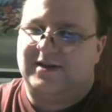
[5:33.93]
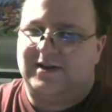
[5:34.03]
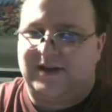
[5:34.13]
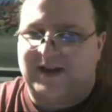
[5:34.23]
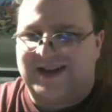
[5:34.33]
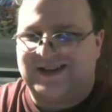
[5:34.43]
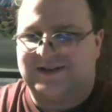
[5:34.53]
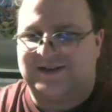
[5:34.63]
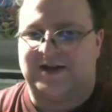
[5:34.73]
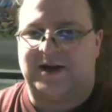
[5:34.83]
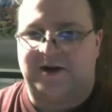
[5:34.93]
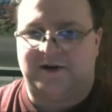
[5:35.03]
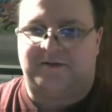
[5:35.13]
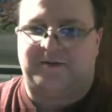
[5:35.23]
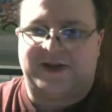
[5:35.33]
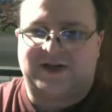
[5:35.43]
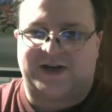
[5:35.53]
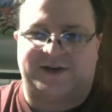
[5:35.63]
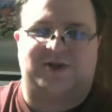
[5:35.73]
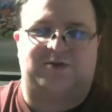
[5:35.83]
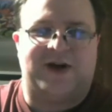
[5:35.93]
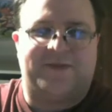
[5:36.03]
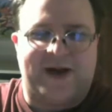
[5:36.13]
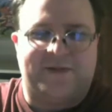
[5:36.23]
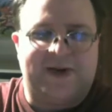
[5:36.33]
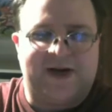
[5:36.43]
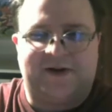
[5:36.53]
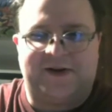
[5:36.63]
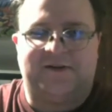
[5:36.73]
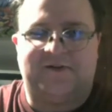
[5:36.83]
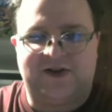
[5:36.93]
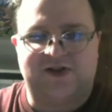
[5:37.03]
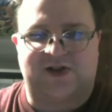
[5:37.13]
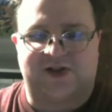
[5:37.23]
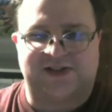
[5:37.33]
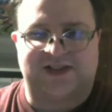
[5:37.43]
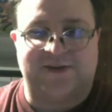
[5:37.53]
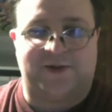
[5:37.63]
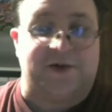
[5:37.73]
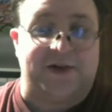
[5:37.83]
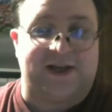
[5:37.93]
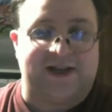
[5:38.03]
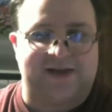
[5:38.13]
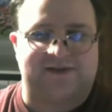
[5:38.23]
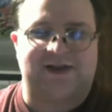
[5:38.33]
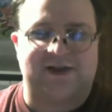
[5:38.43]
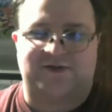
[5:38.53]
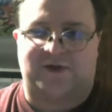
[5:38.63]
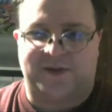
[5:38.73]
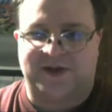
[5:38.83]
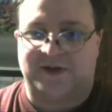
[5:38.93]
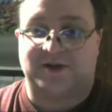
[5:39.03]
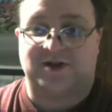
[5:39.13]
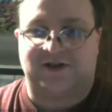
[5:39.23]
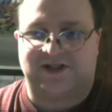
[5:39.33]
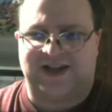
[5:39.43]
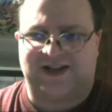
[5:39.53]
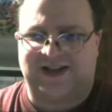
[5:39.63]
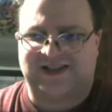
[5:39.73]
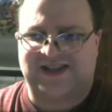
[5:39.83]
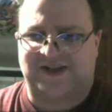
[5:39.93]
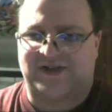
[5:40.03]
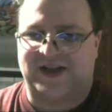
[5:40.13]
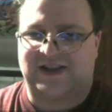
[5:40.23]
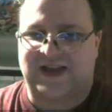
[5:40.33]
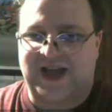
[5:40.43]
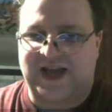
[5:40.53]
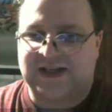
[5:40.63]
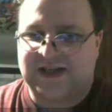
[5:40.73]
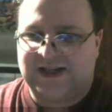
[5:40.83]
And, you know, when they talk about the Great Bambino, they use all the same old nicknames they used for him in the original Sandlot. Stuff like that.